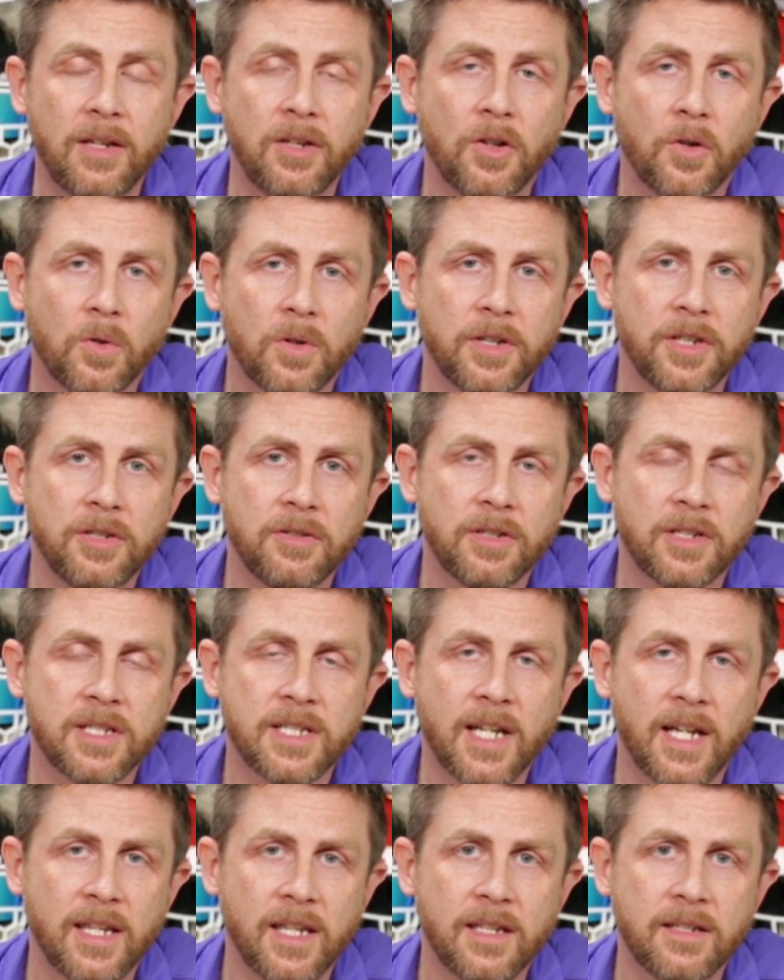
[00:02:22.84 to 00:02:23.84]
Or you could
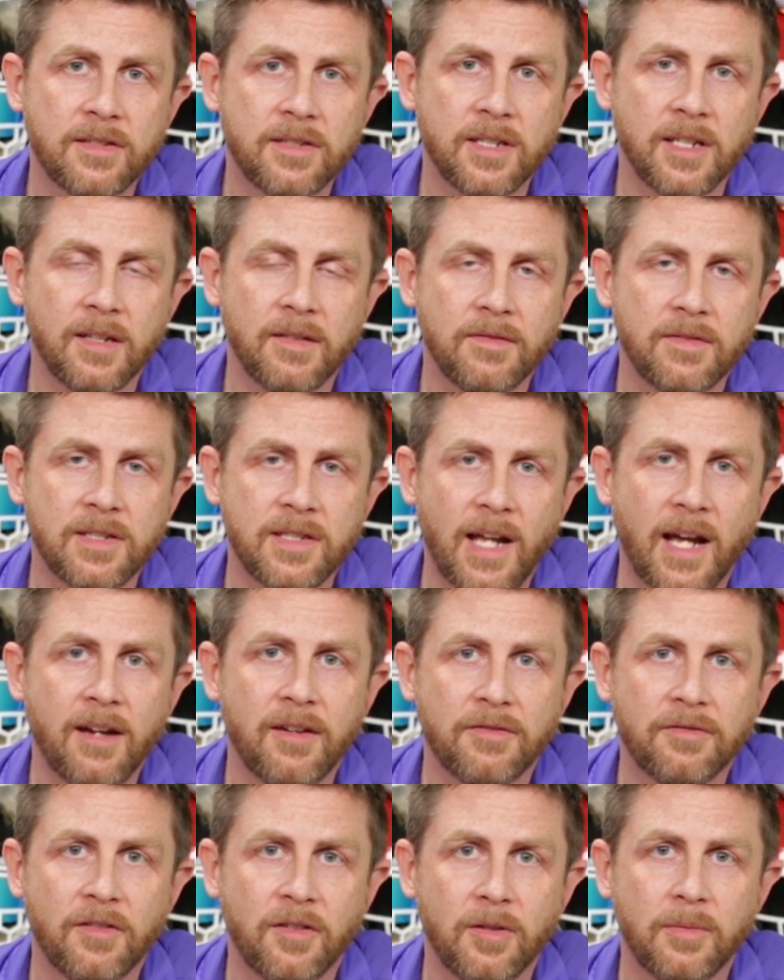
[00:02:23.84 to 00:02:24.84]
say this, Steve,
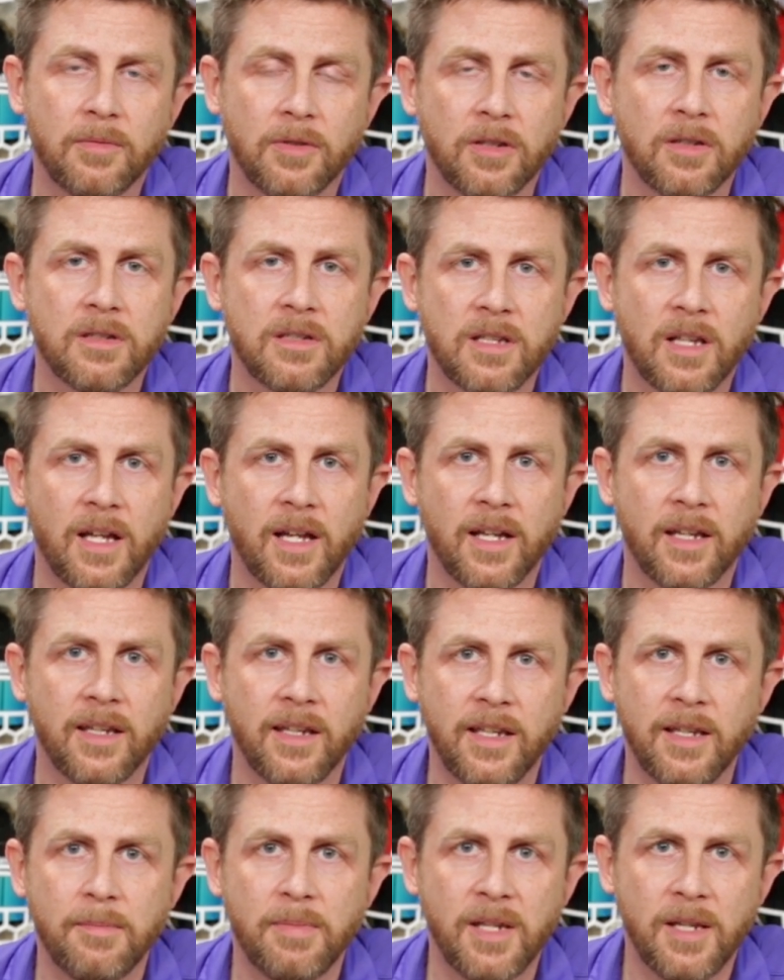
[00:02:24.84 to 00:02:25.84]
styrofoam looks like
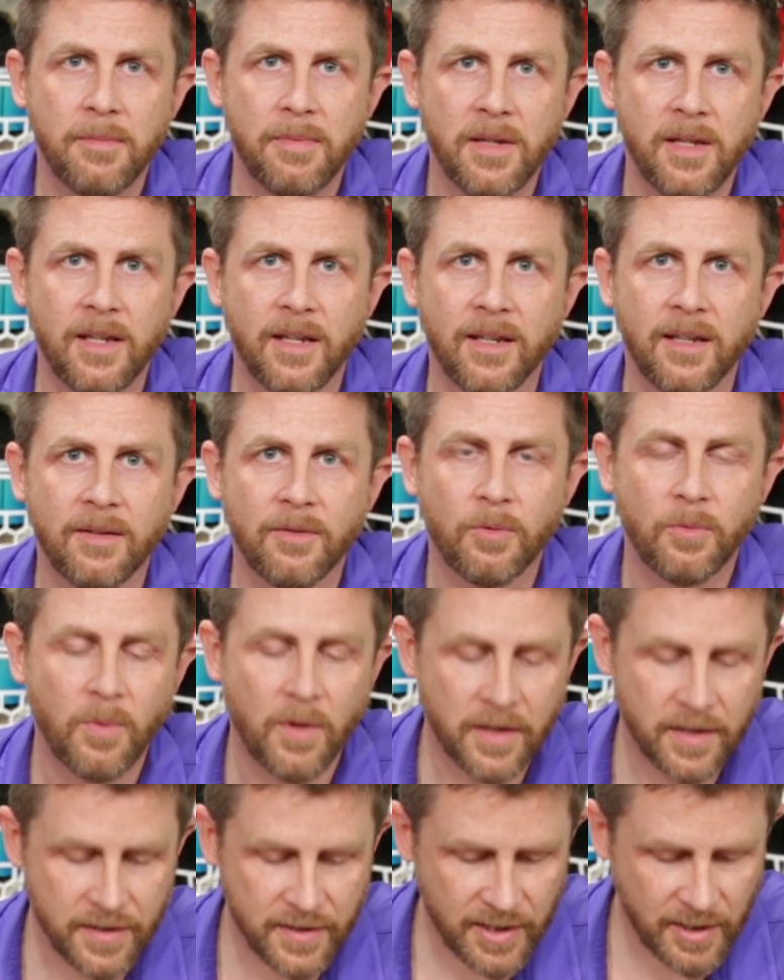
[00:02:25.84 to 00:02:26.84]
EPP.
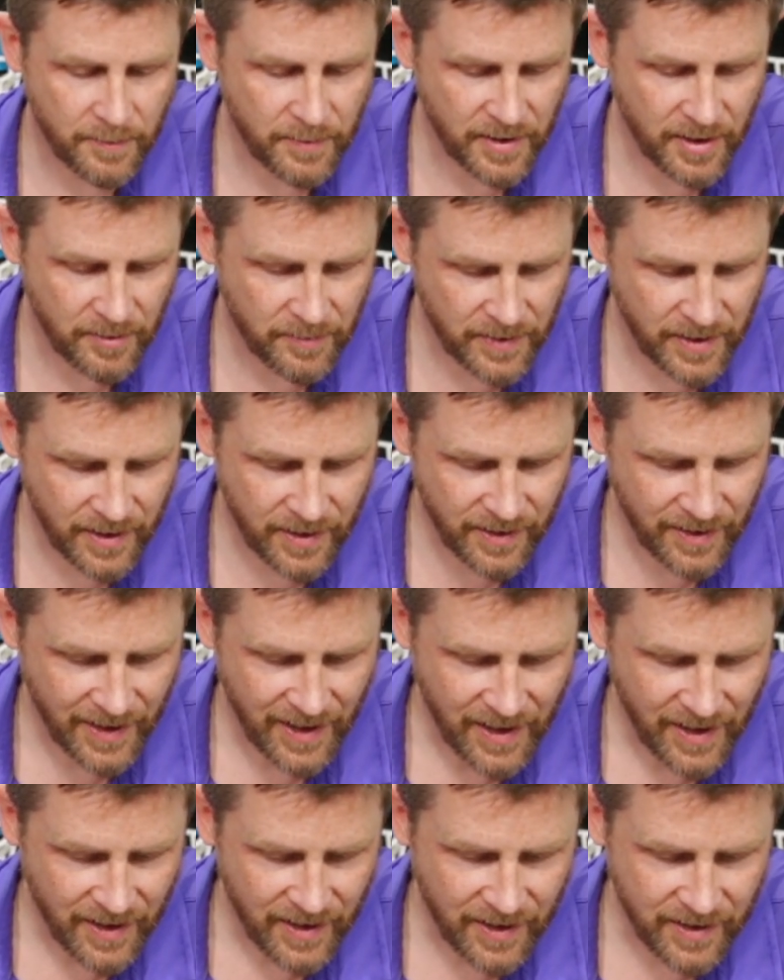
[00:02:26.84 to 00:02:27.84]
What is
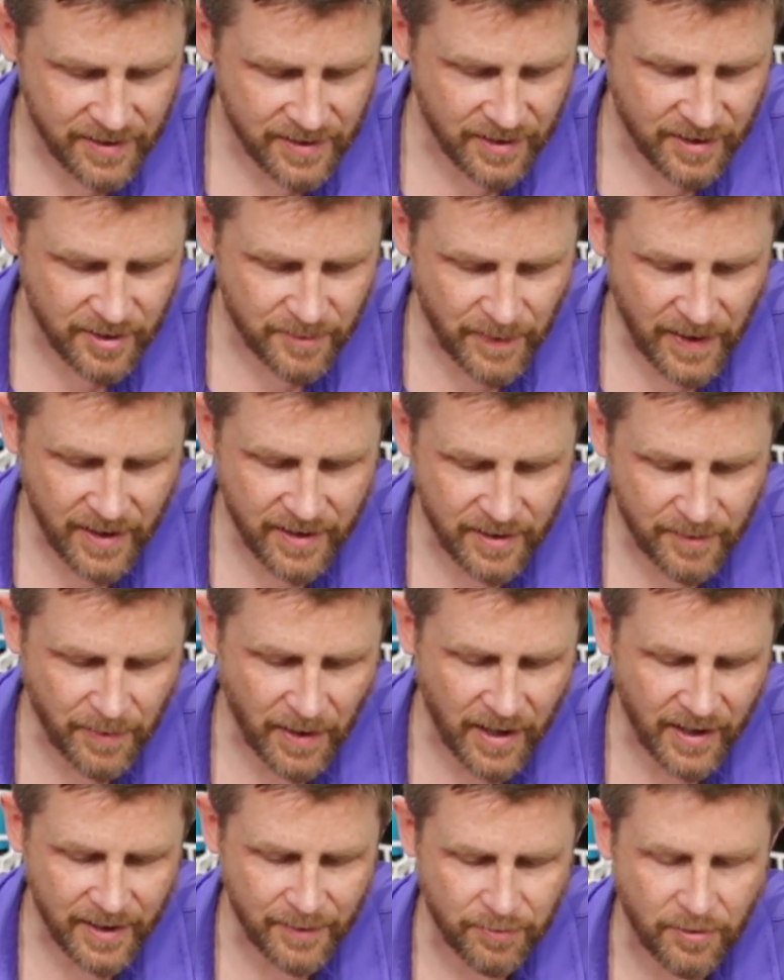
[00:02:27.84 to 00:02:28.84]
EPP? It's expanded
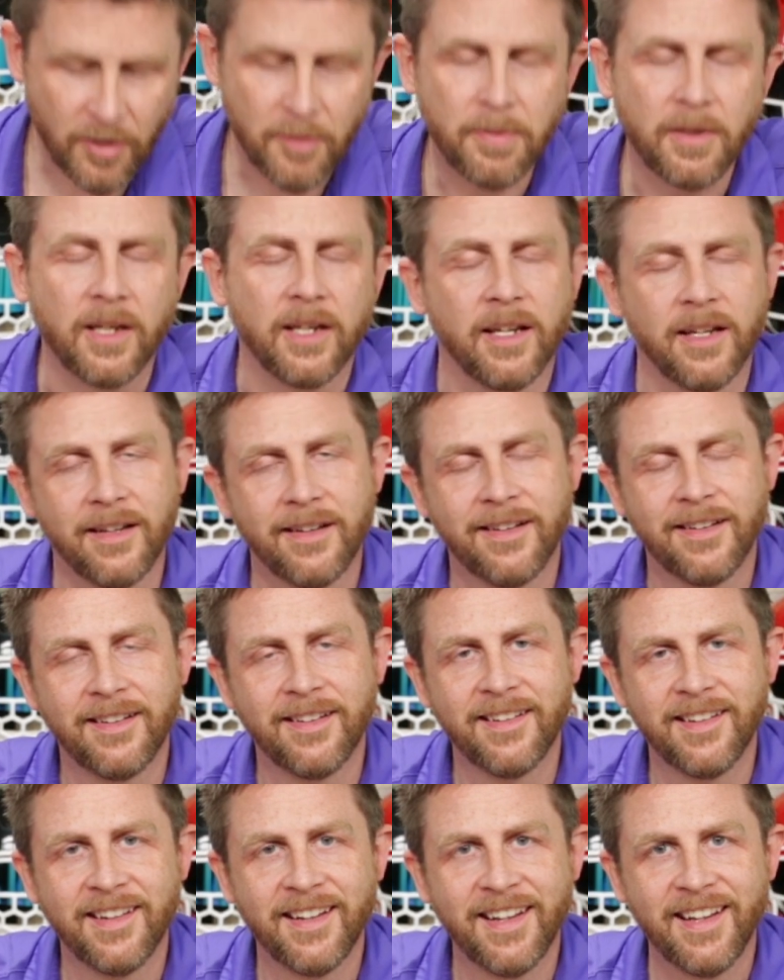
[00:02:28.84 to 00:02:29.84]
polypropylene,
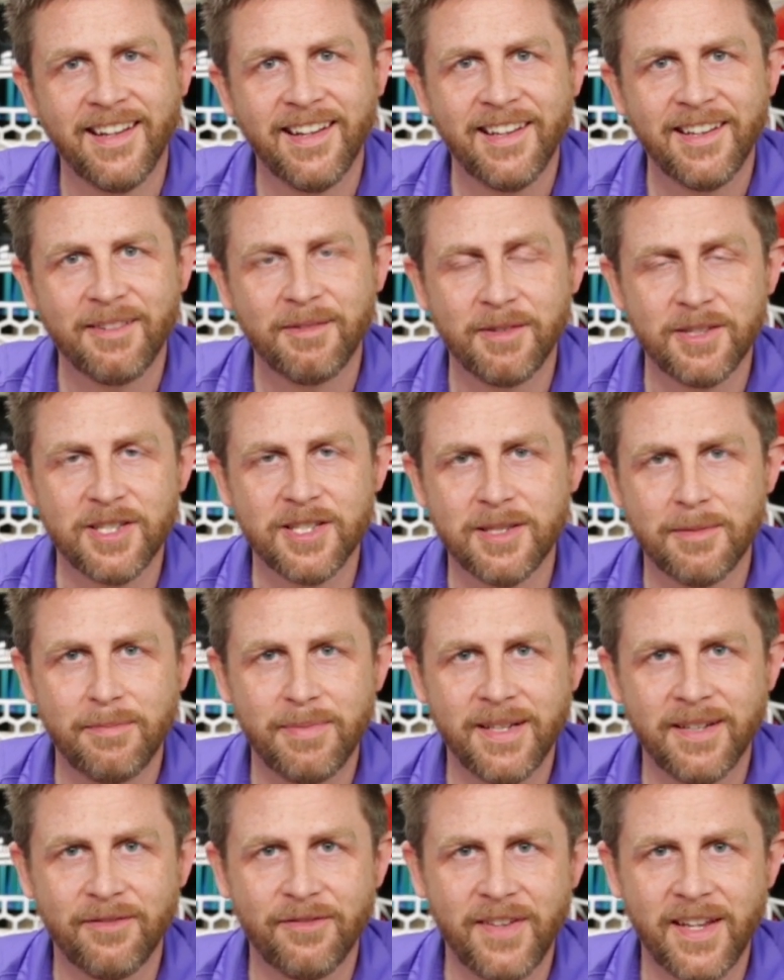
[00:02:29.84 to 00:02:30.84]
which is a
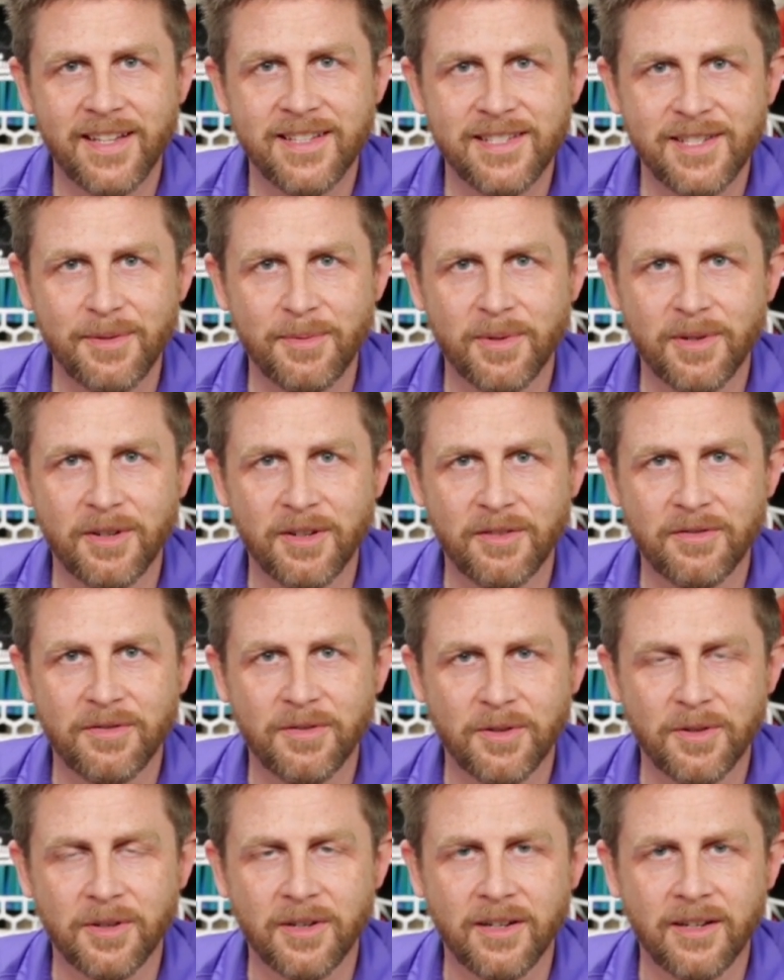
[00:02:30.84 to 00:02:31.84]
big fancy word
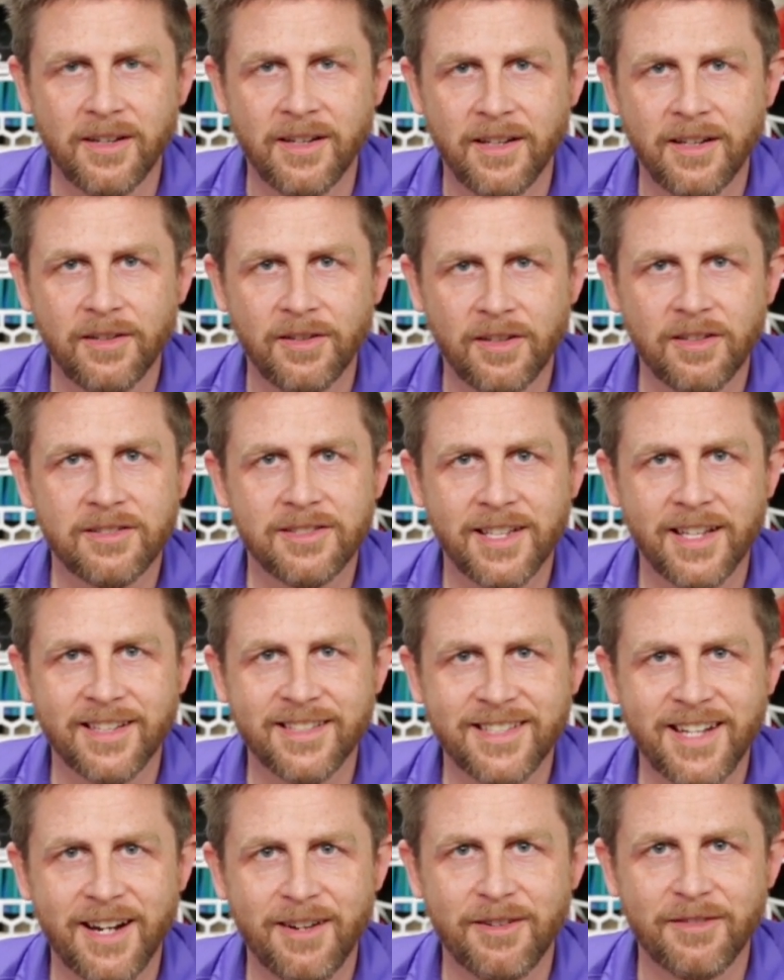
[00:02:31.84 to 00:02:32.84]
for looks like
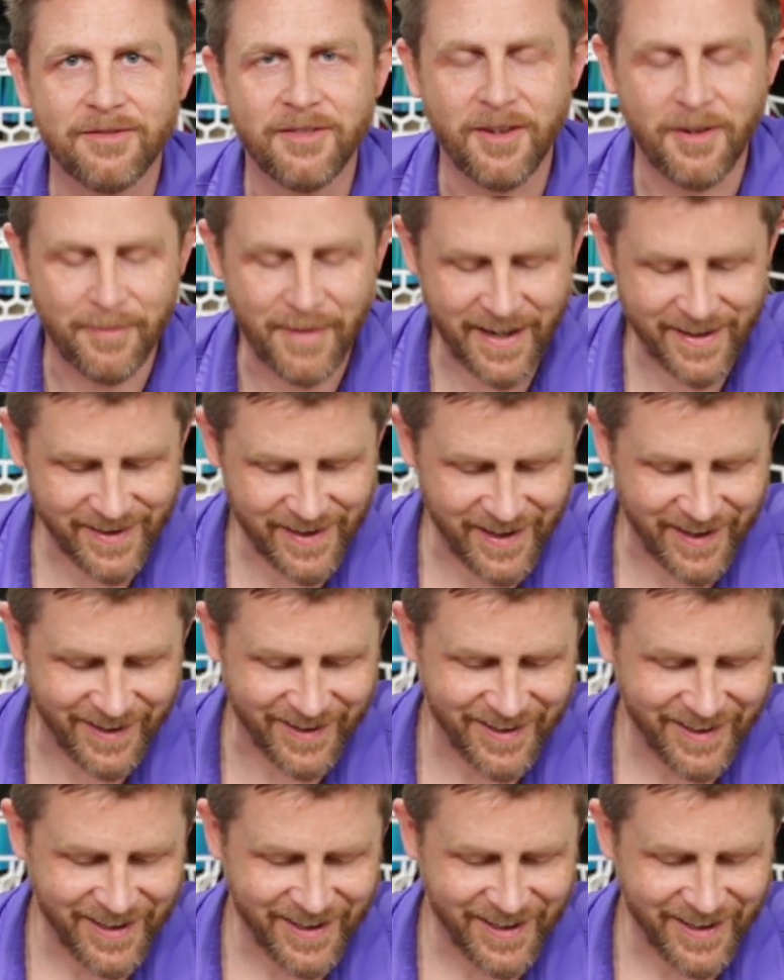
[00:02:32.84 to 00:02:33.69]
styrofoam, I think.